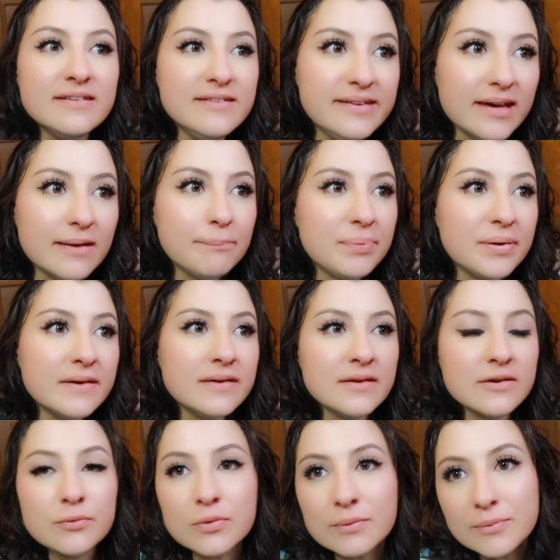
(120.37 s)
dip,
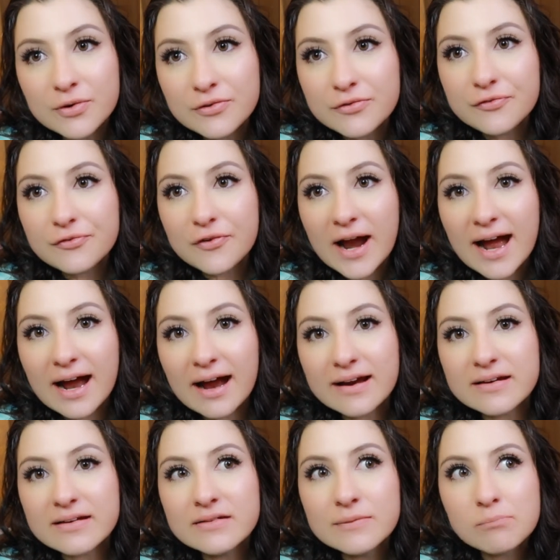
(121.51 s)
remove,
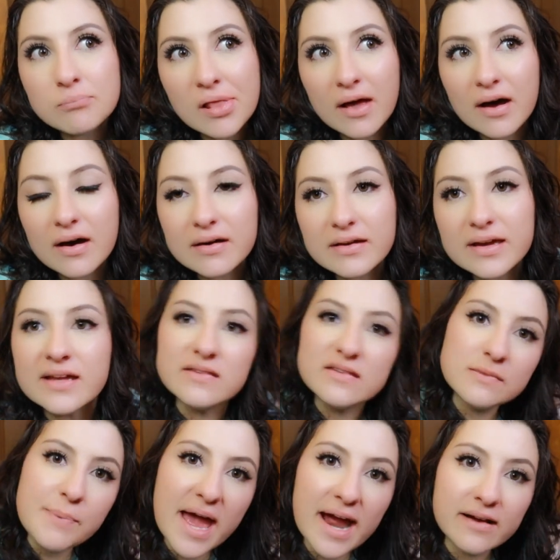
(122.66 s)
frag, plug,
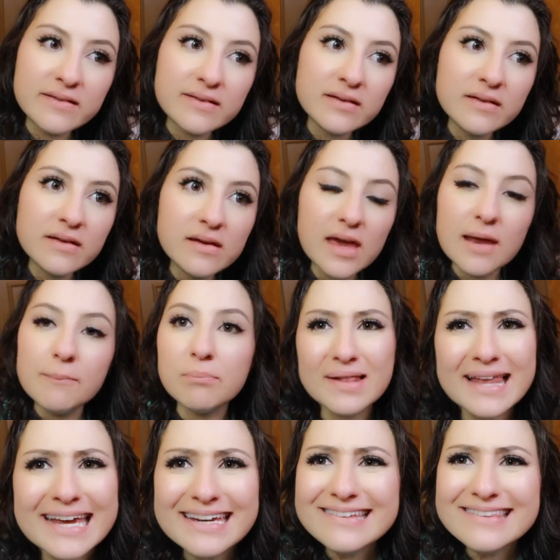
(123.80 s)
inspect, and
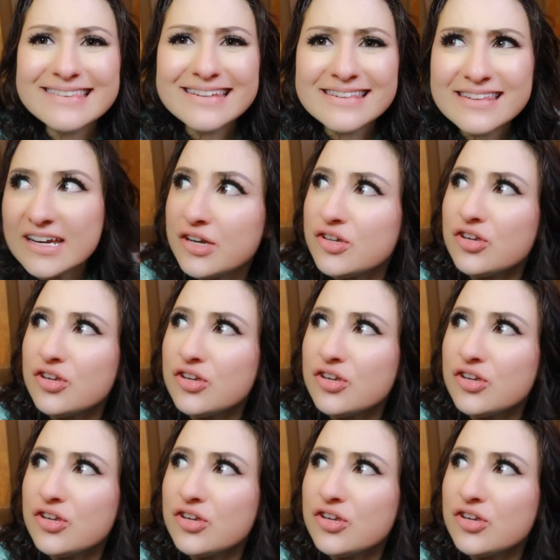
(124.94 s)
place is gonna